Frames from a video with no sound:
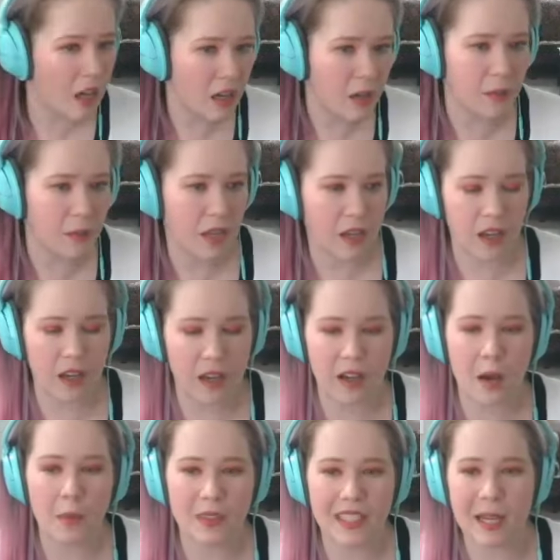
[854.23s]
a
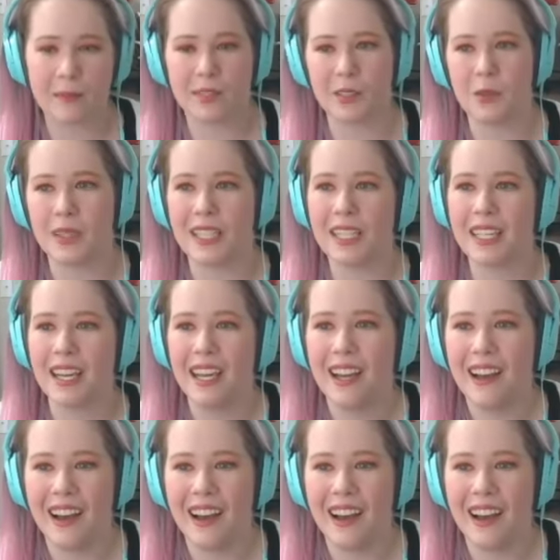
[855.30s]
couple times a week,